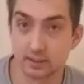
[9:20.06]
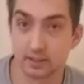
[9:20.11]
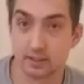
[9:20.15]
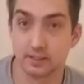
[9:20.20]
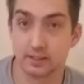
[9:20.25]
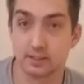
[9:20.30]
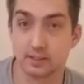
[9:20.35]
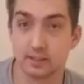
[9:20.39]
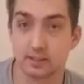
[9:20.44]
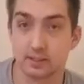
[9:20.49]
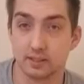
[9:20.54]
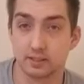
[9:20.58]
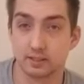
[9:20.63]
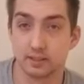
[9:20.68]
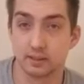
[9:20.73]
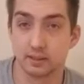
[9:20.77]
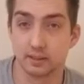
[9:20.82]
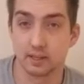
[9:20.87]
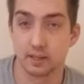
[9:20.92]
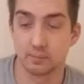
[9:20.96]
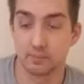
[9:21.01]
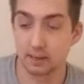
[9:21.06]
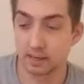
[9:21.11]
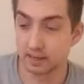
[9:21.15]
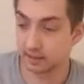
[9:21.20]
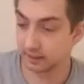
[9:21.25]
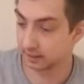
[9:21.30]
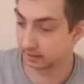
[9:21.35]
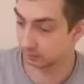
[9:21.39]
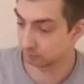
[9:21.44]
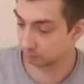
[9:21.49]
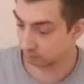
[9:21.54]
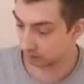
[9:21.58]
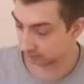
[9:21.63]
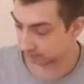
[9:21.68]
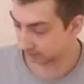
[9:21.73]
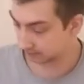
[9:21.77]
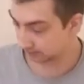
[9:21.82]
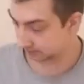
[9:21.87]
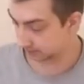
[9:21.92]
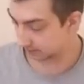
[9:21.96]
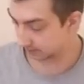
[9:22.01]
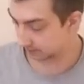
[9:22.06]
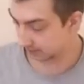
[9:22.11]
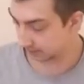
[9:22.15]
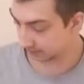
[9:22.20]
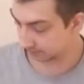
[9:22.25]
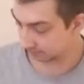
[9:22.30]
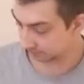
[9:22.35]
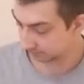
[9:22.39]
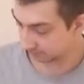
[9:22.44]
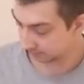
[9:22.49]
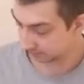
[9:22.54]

this American walnut stain.